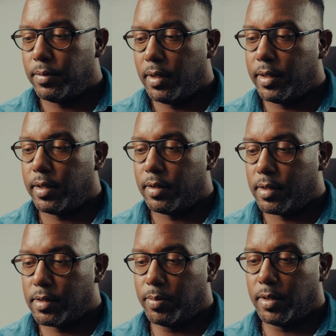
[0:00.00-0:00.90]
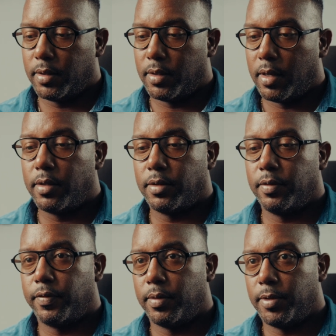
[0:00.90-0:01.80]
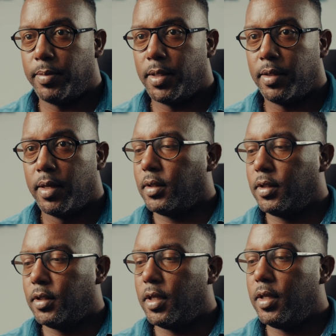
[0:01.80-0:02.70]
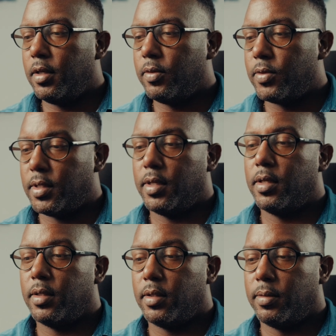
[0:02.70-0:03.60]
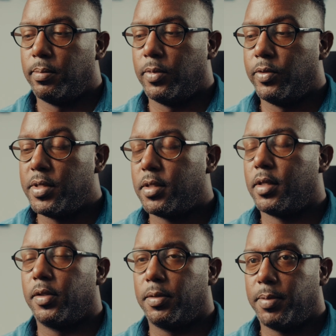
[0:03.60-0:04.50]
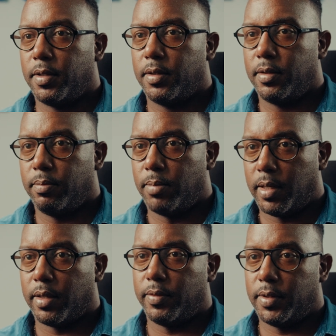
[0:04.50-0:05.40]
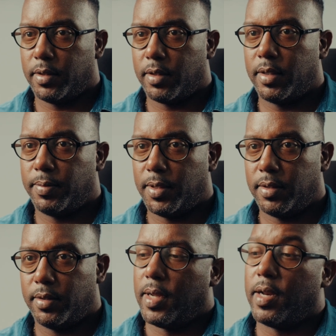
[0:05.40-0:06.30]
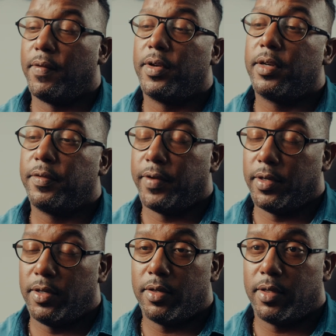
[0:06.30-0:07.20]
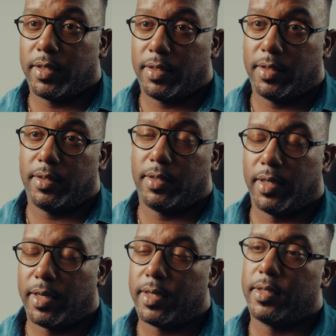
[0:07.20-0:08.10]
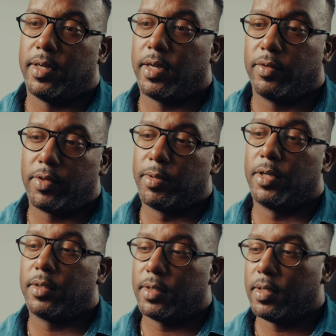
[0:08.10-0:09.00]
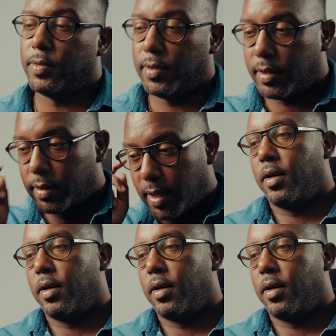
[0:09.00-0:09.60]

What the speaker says: Lydia Osborne, also from Mobay, she was in the research space, market research space. And I have another friend, Douglas Clark and Roberto Samuda.